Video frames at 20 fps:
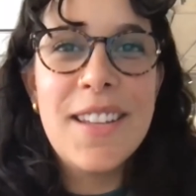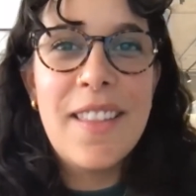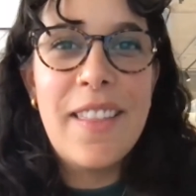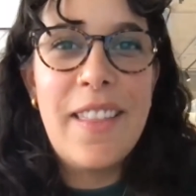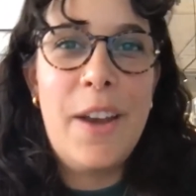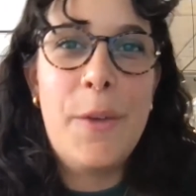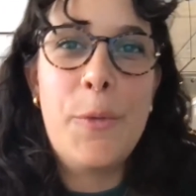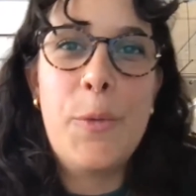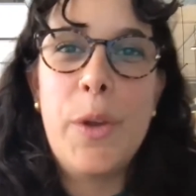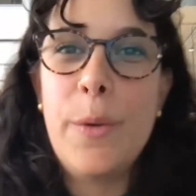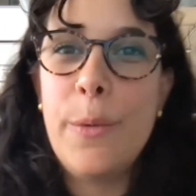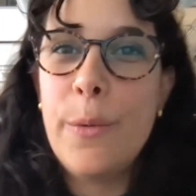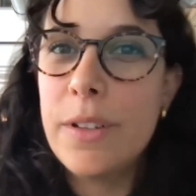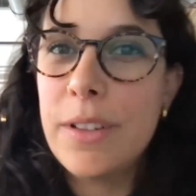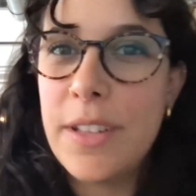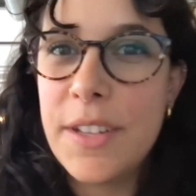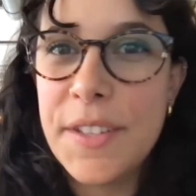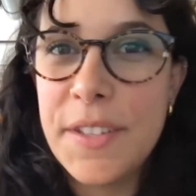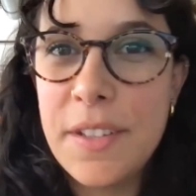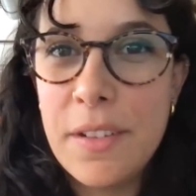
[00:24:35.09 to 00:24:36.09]
And then we will
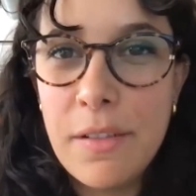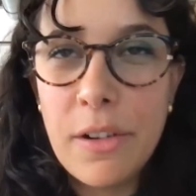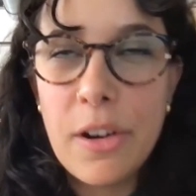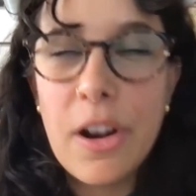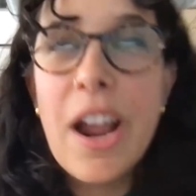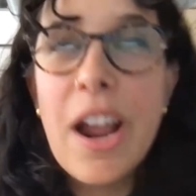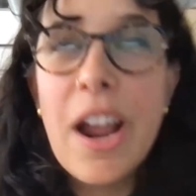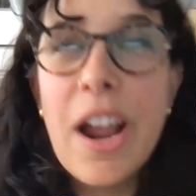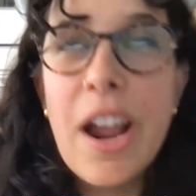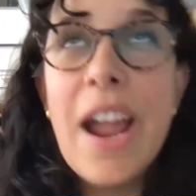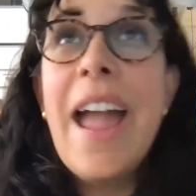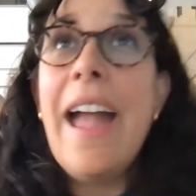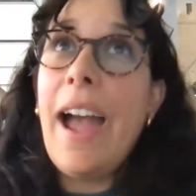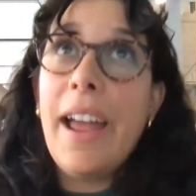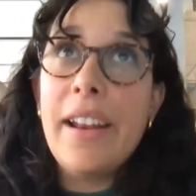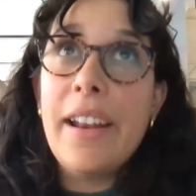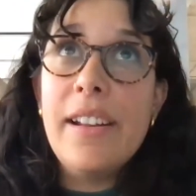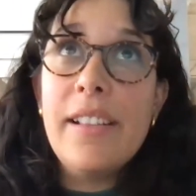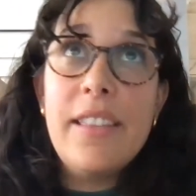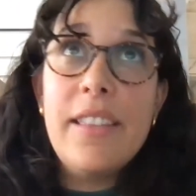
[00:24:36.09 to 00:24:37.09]
consider
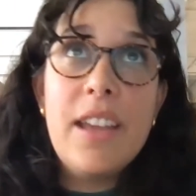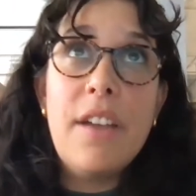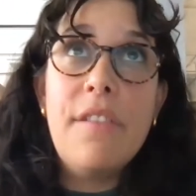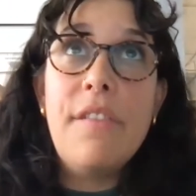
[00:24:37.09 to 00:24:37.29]
adding the